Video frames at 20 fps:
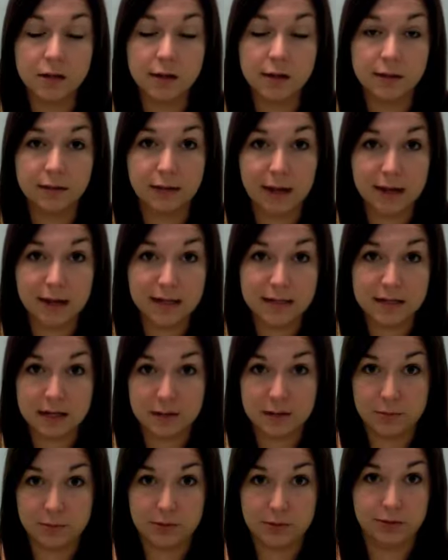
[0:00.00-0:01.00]
Line
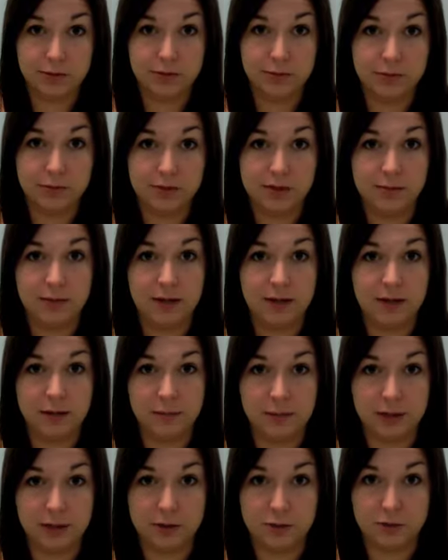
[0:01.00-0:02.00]
tape is used to make the
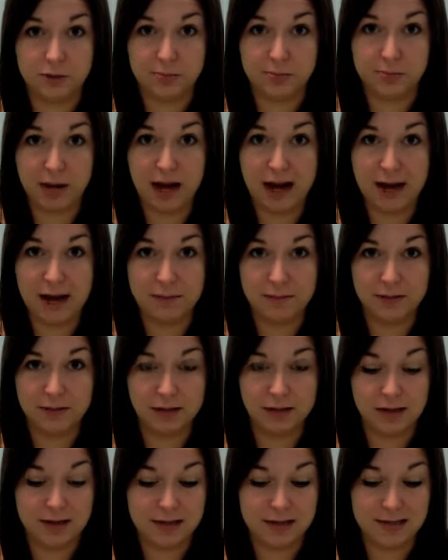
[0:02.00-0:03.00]
pictures pop so
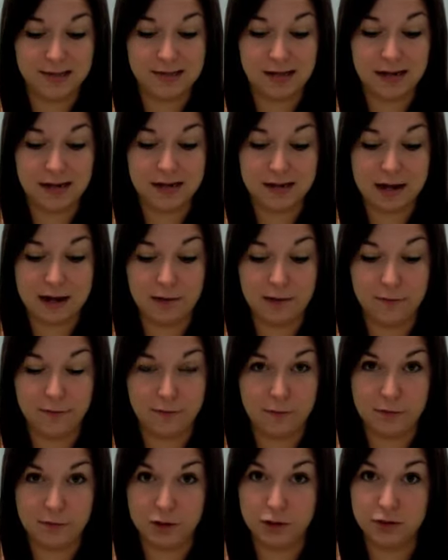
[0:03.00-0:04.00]
that they stand out from
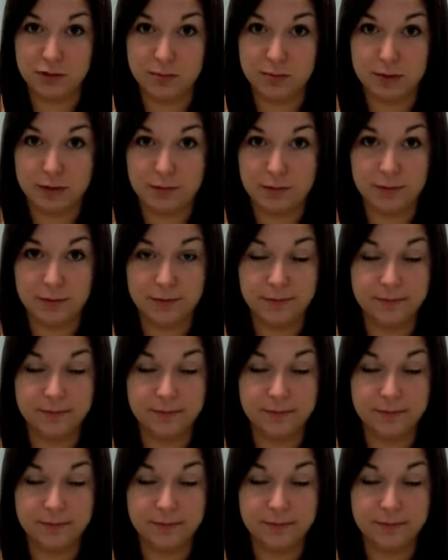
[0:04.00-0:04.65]
the newspaper.